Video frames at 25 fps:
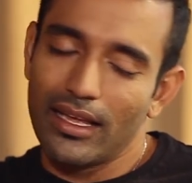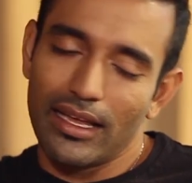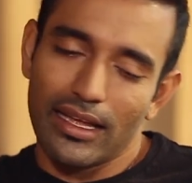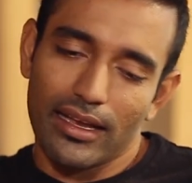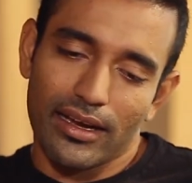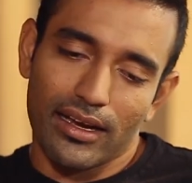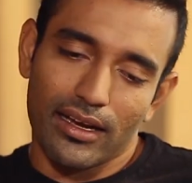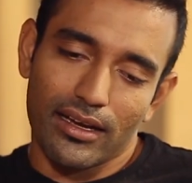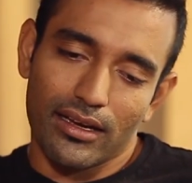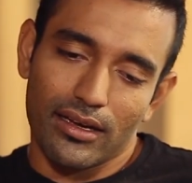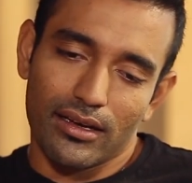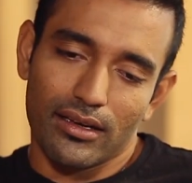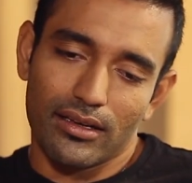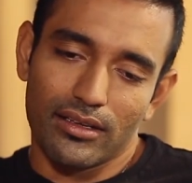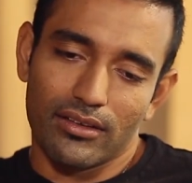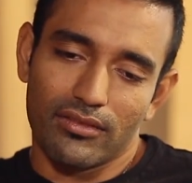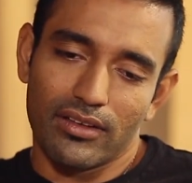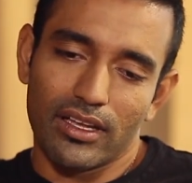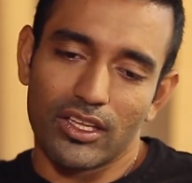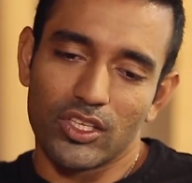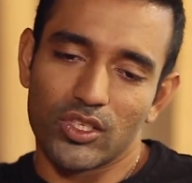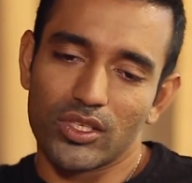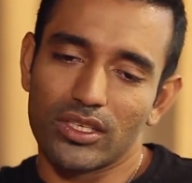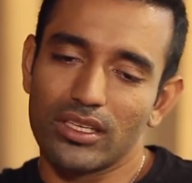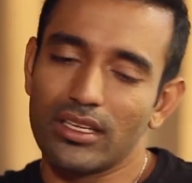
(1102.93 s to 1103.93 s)
and
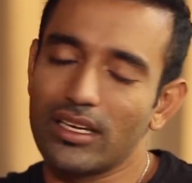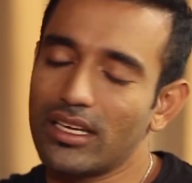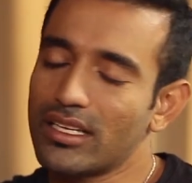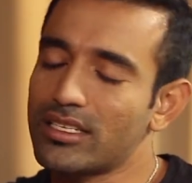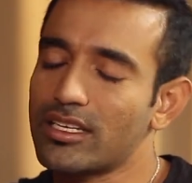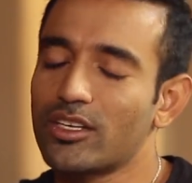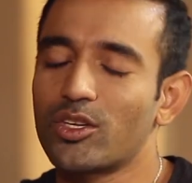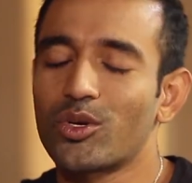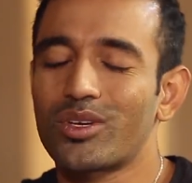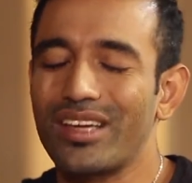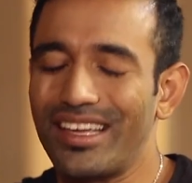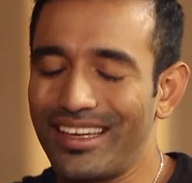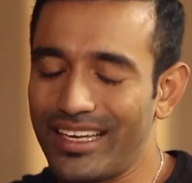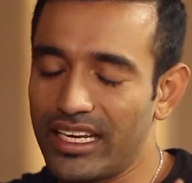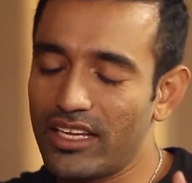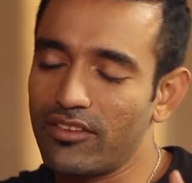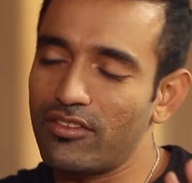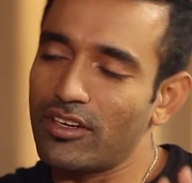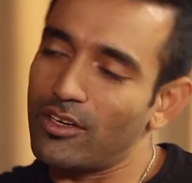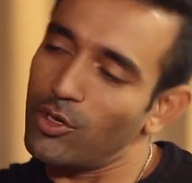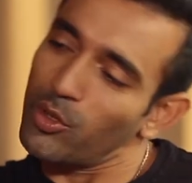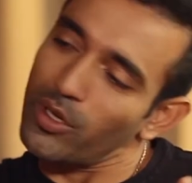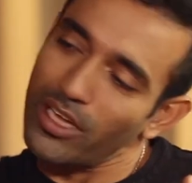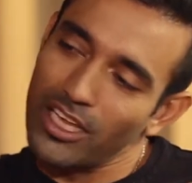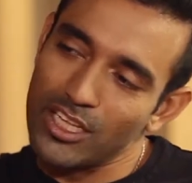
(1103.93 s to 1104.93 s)
eventually I said, okay, leave it.